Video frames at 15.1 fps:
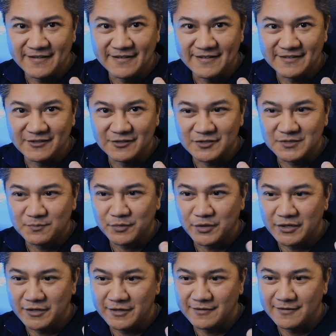it looks pretty
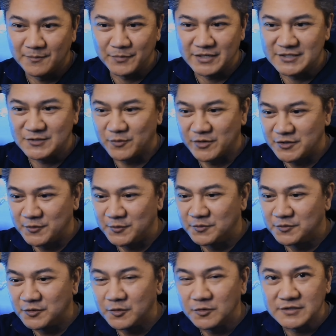good. And plus, when you
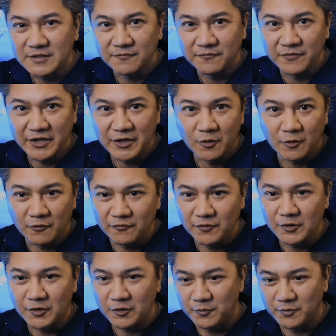do some video or
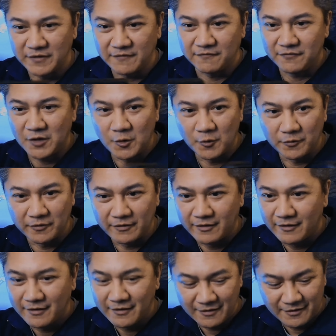photo with the phone,
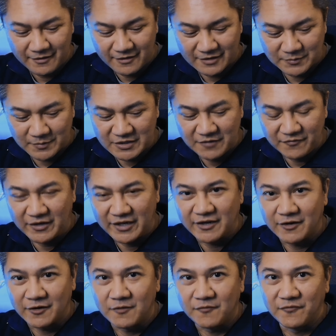especially if you're like in
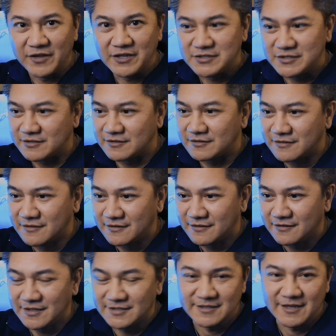a convention,
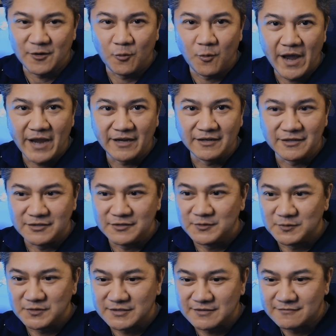it's like widely
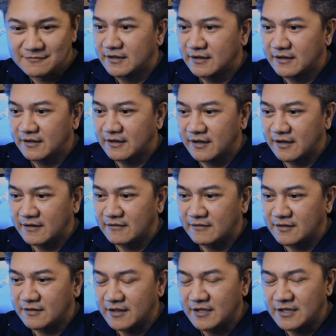used. And
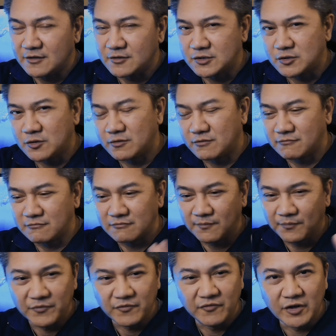I think there's certain
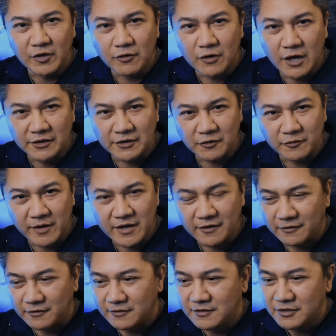video content
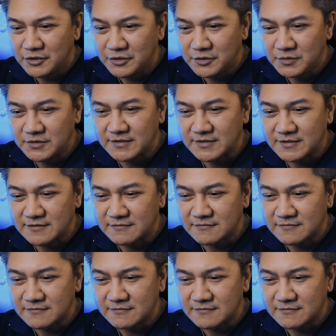creator uses